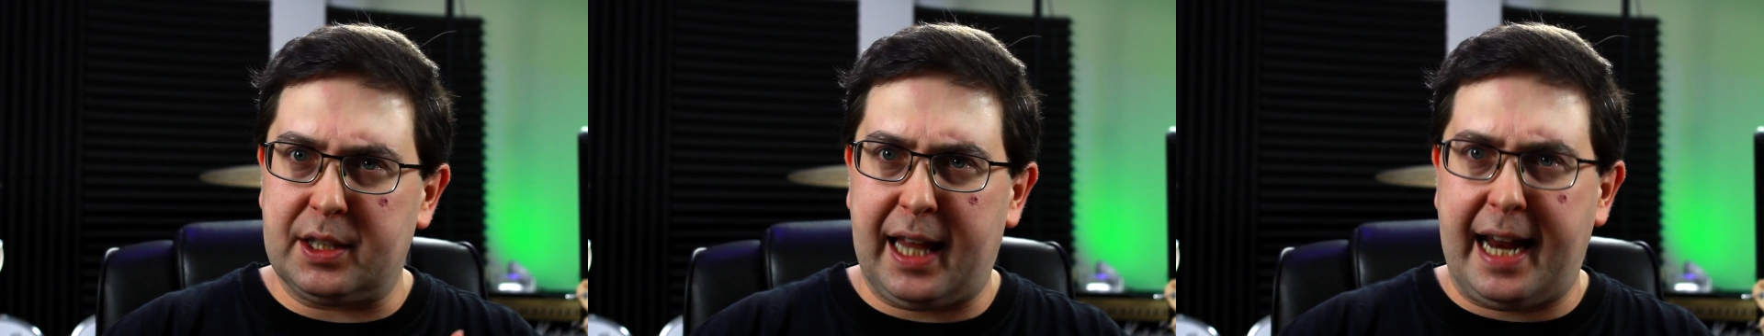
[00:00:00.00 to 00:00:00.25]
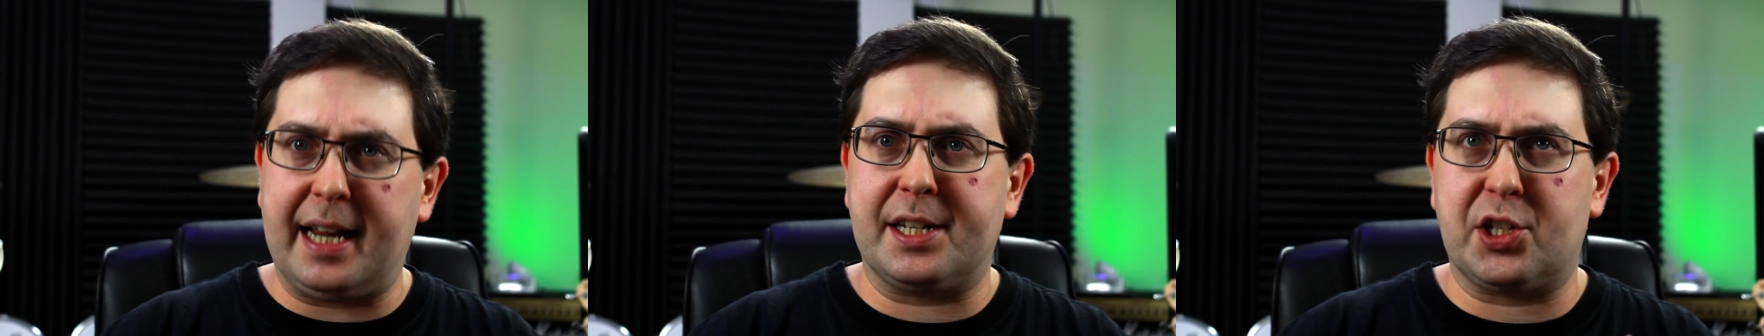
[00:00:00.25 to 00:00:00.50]

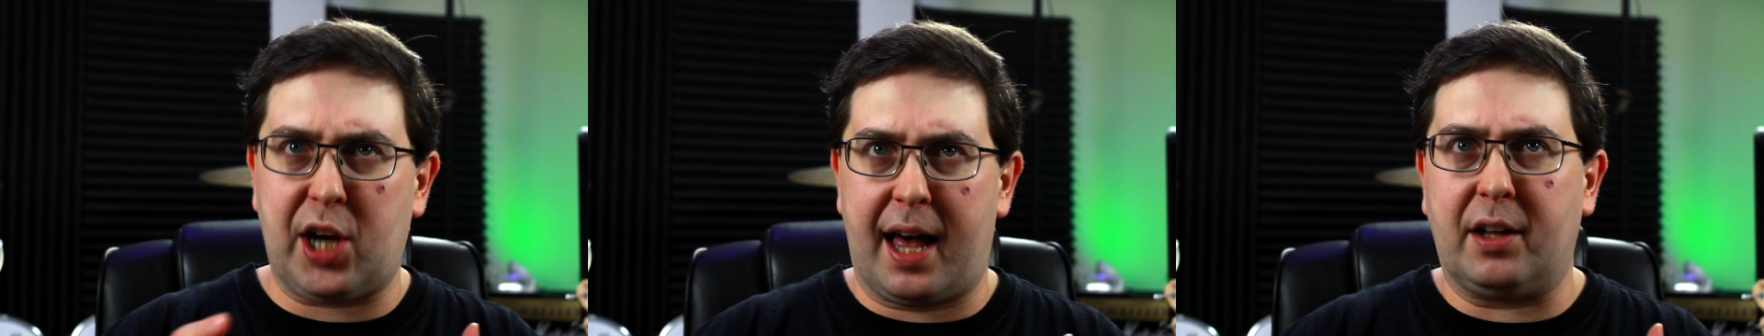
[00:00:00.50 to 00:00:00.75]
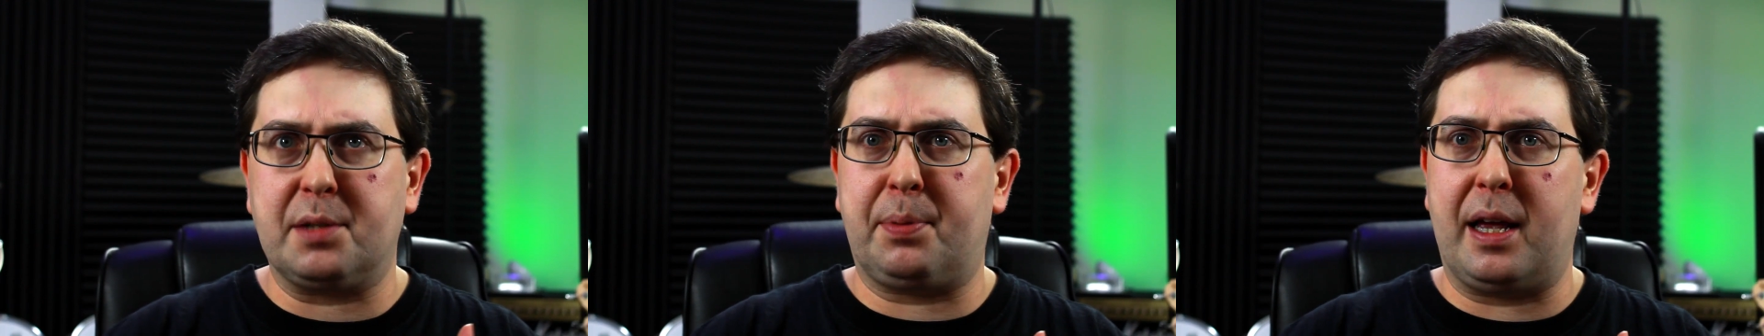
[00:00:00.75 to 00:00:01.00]
latest
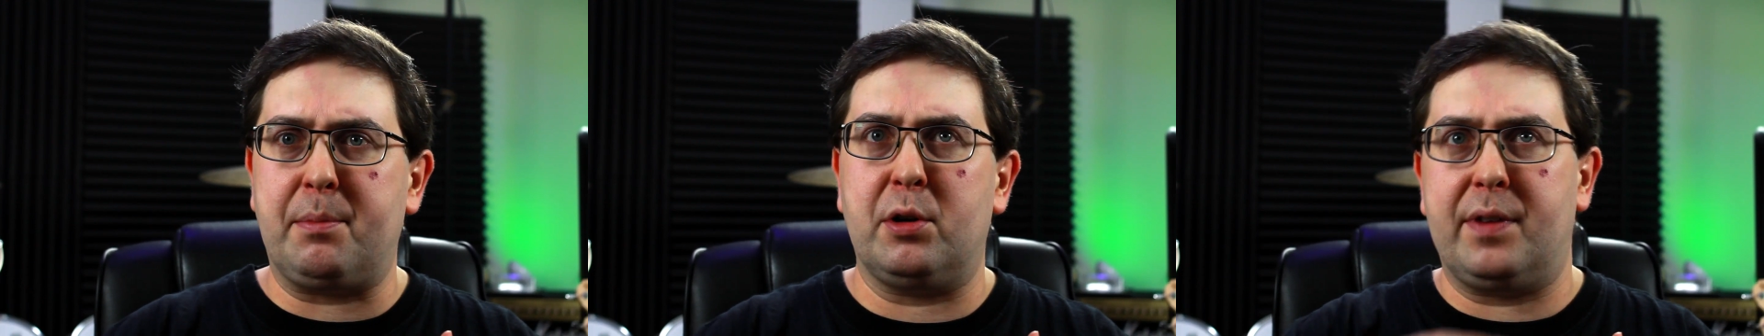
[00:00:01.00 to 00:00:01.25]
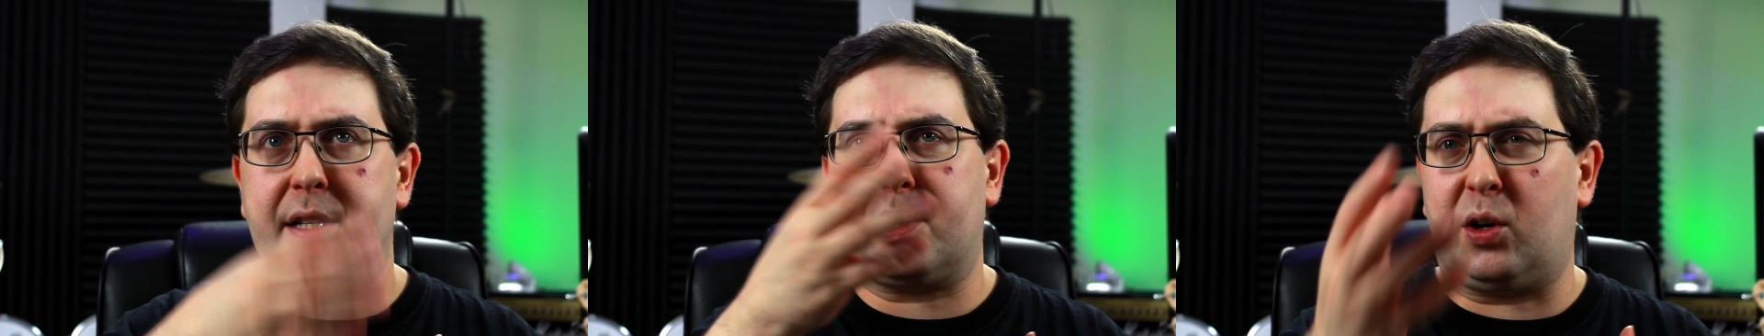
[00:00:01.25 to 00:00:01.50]
Child's Play
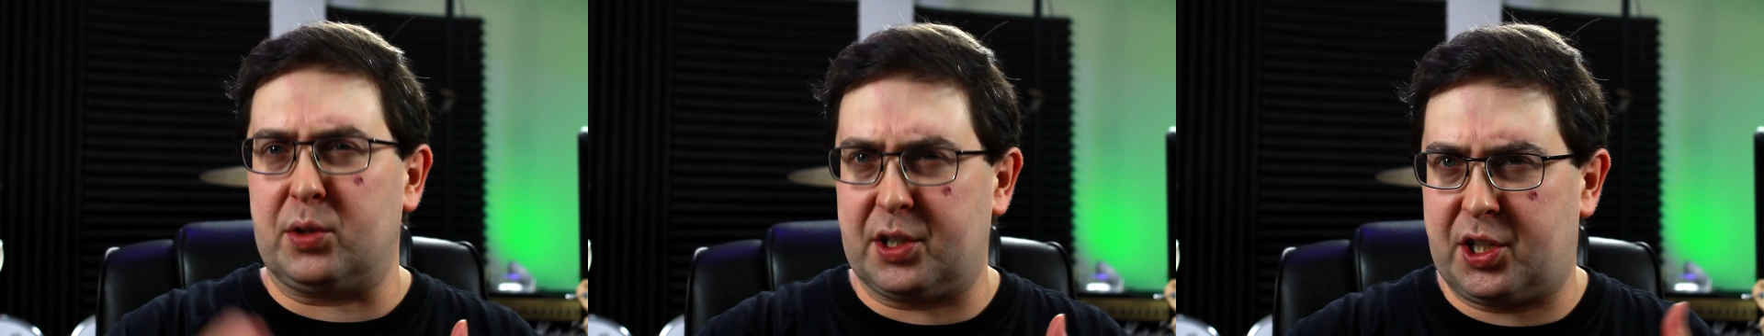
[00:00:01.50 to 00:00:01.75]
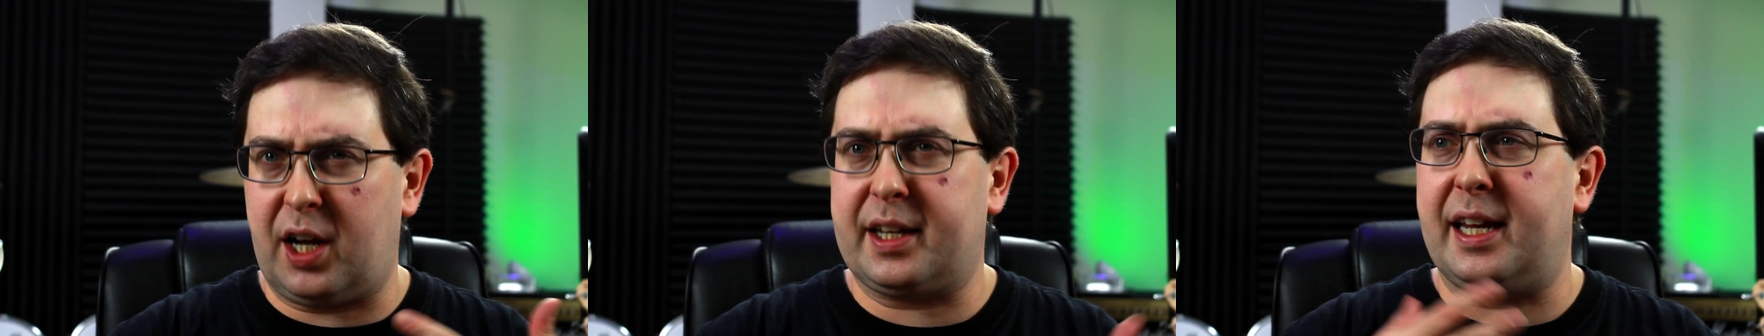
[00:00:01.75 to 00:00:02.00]
movies, Cult of
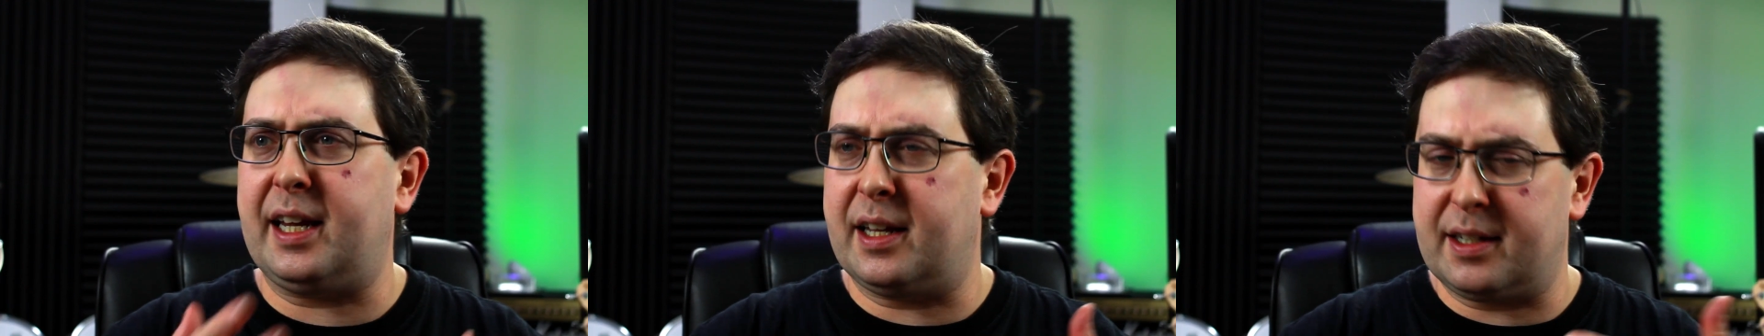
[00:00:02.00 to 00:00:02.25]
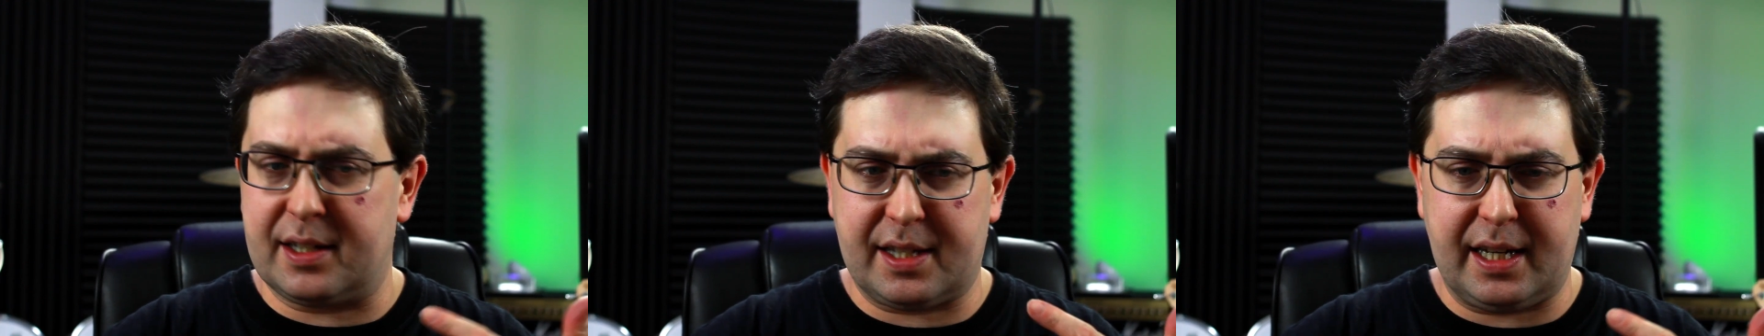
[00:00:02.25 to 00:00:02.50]
Chucky
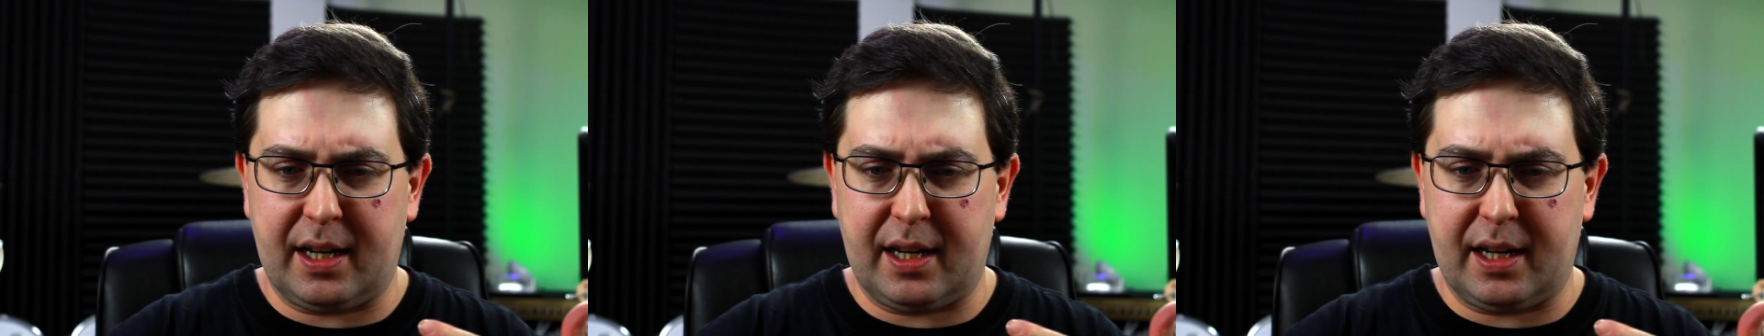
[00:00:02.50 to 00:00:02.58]
and